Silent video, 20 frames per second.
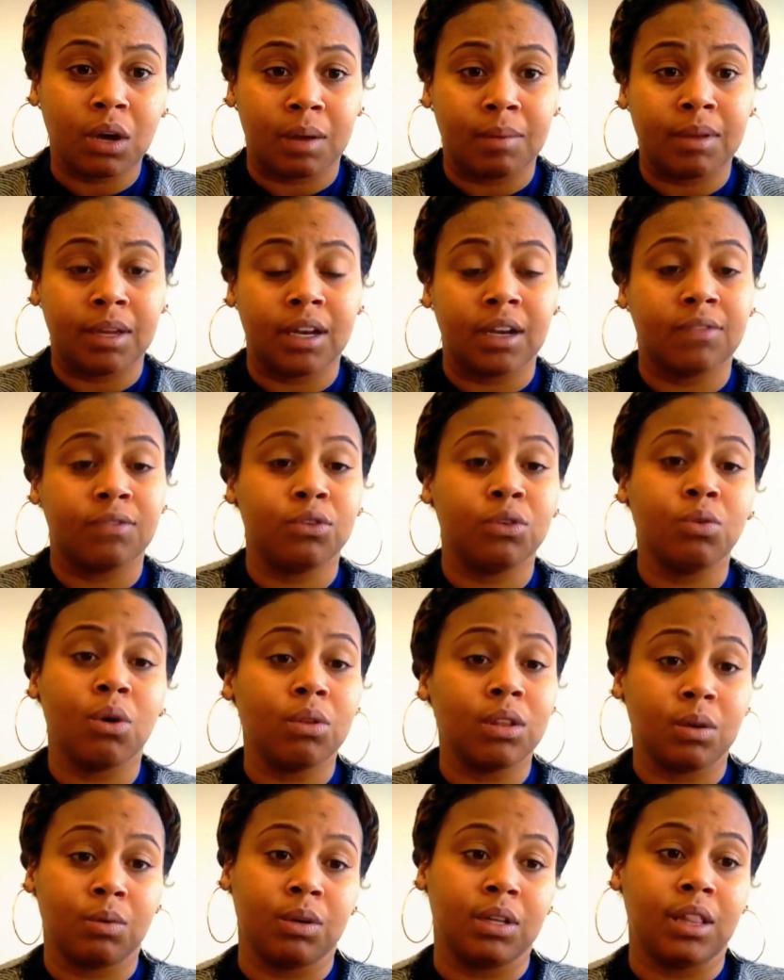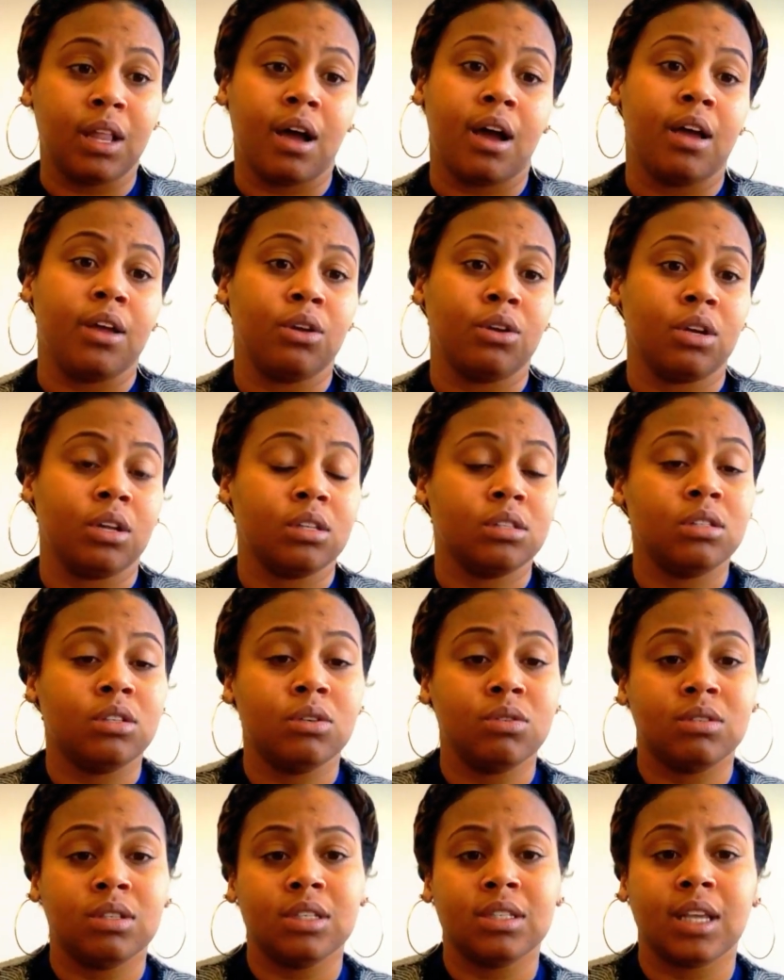I mean, if you only rely on
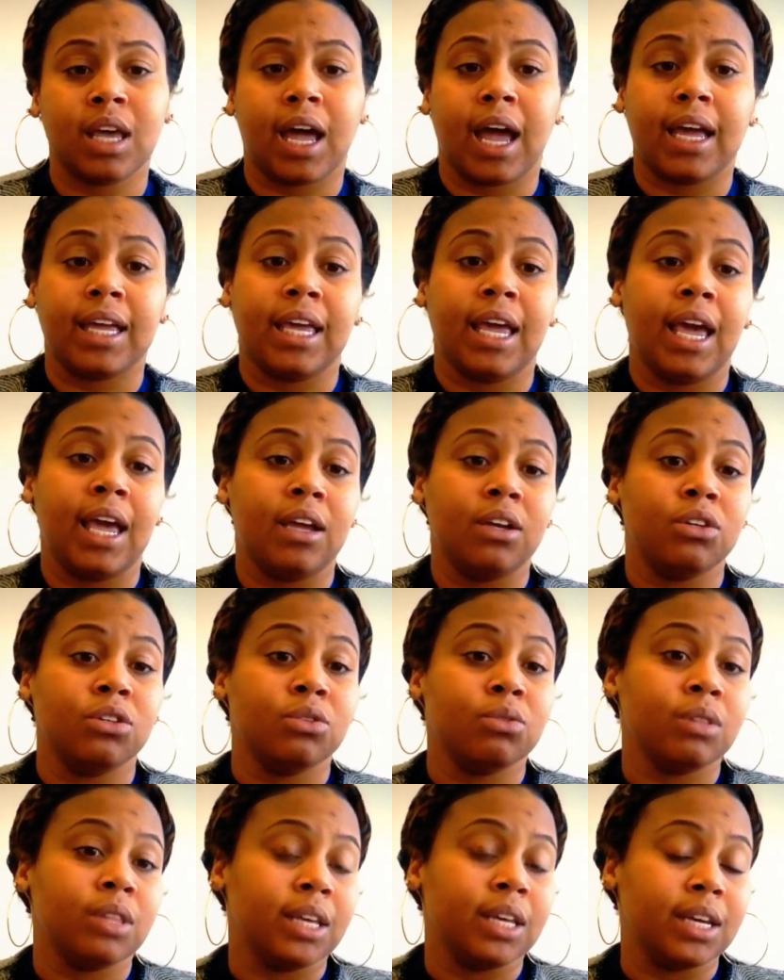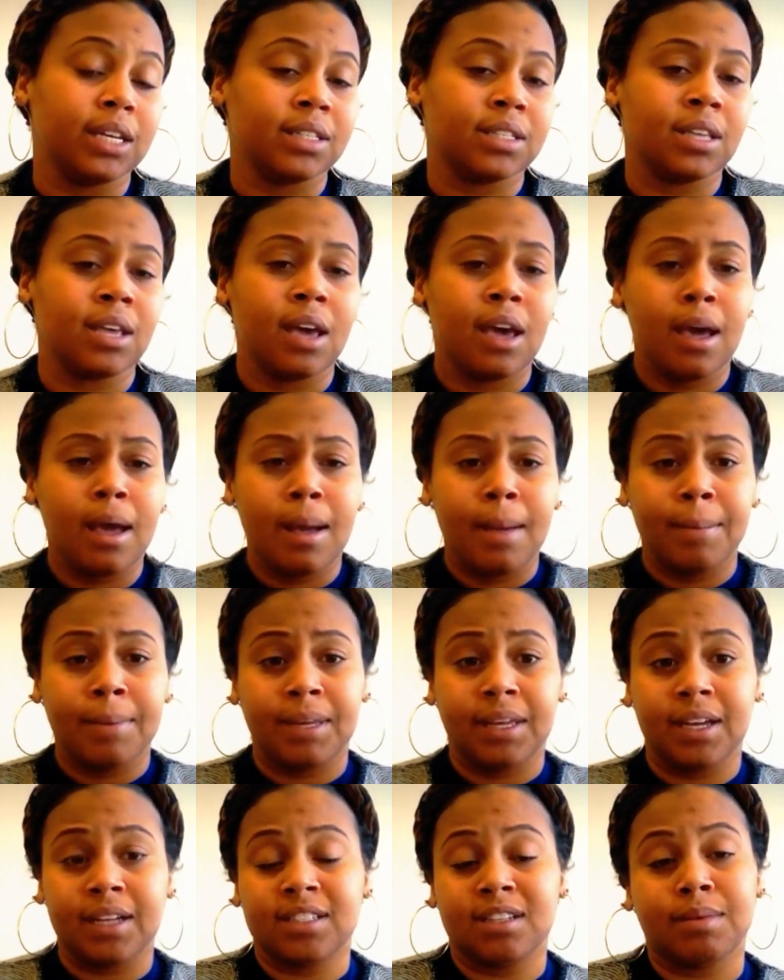excuses like I can't do this
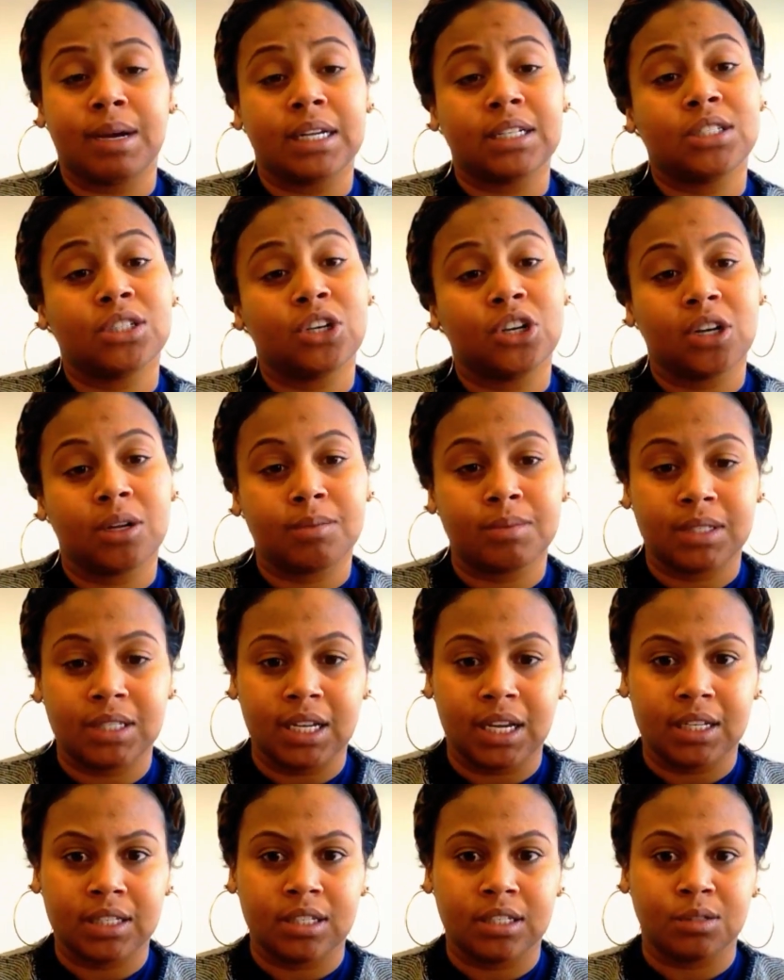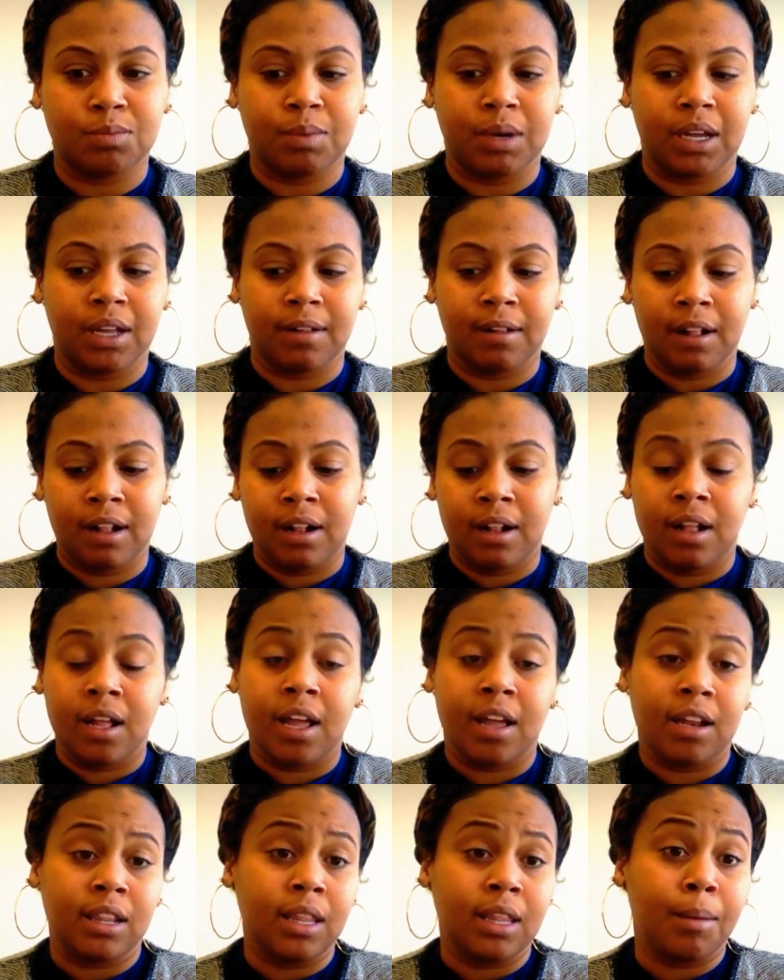because of my circumstances, but
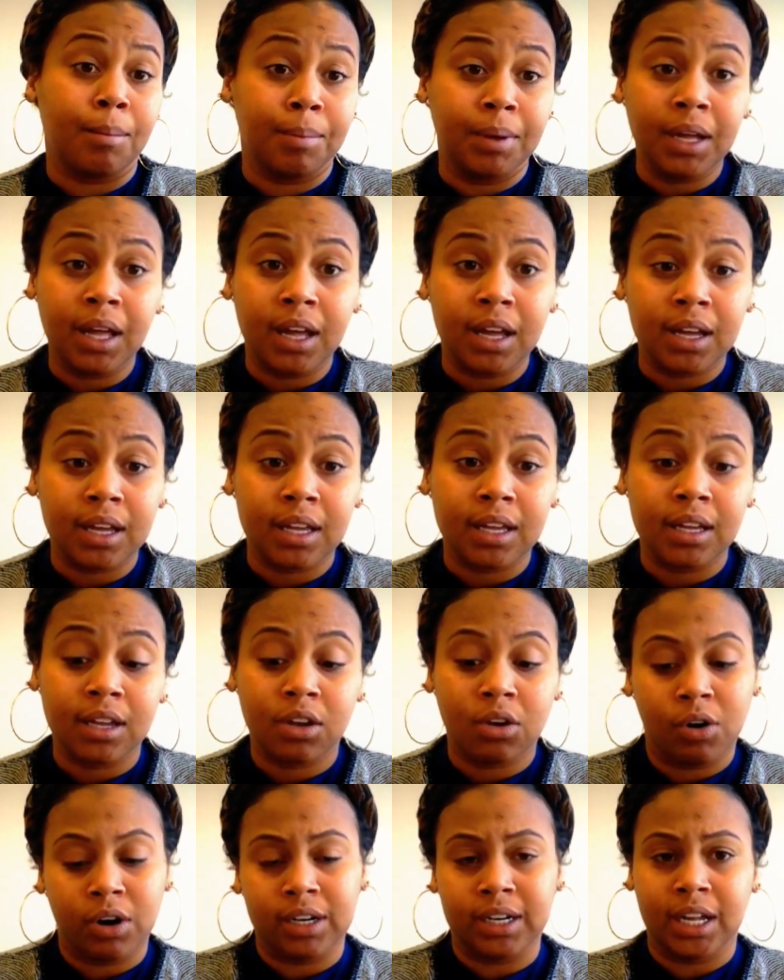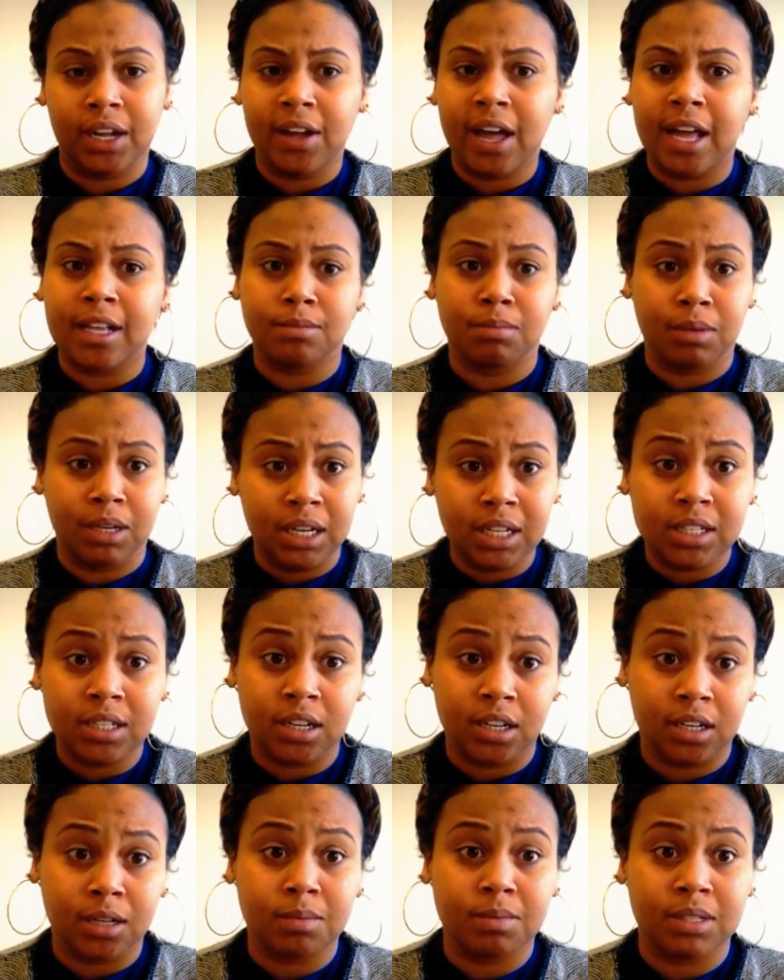in the book, Cordell has many
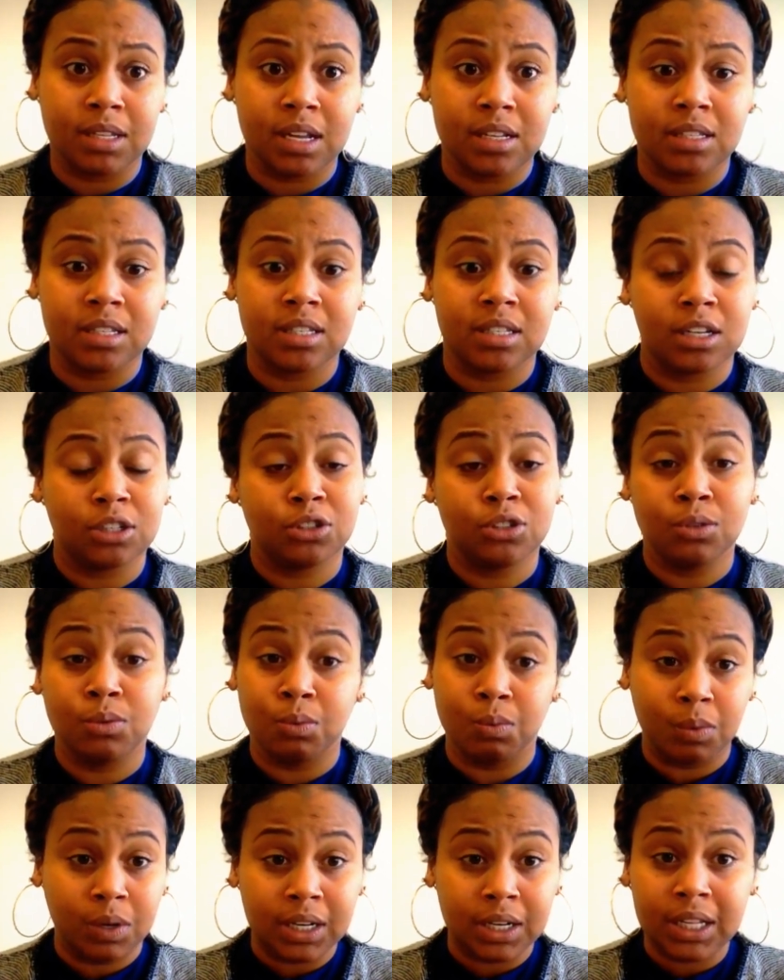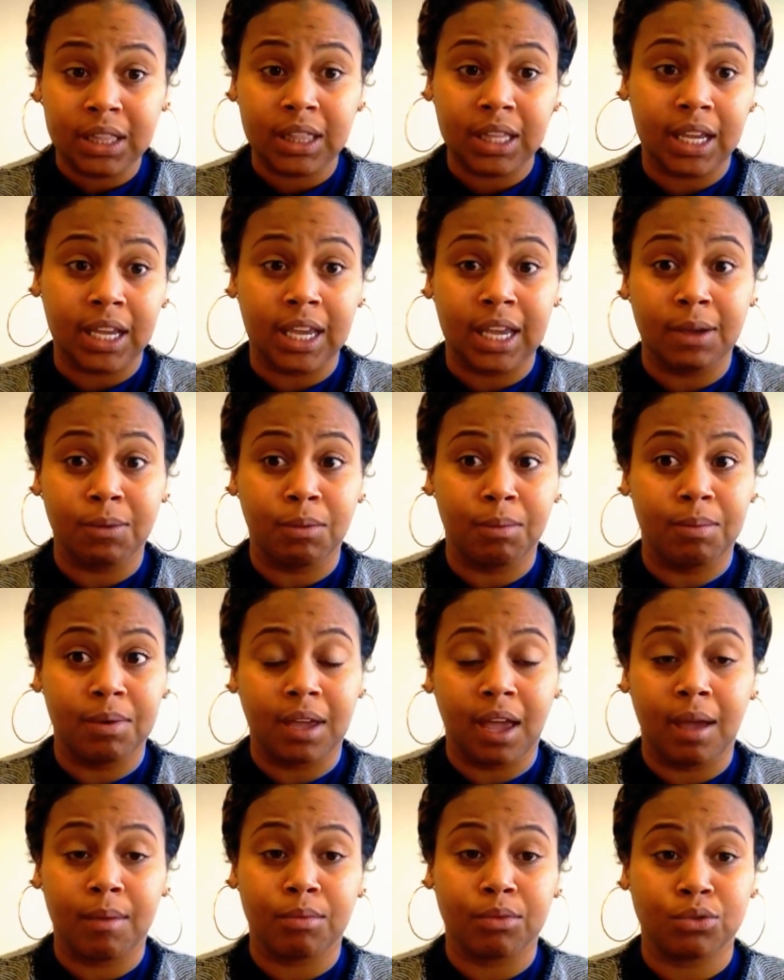circumstances that you wouldn't think he would be
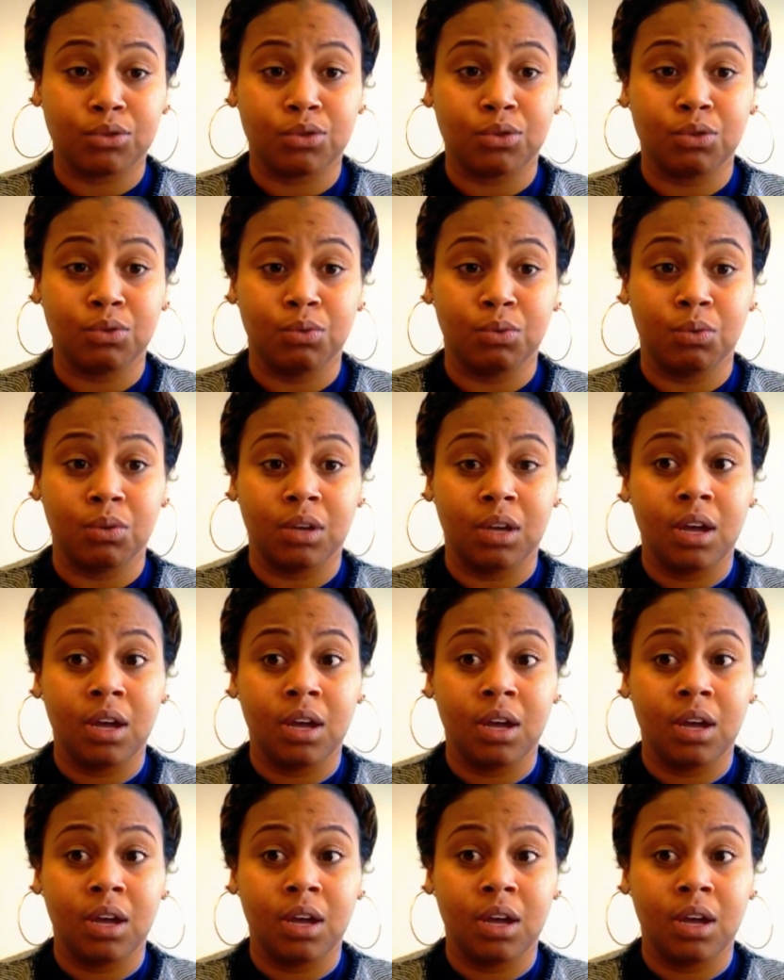able to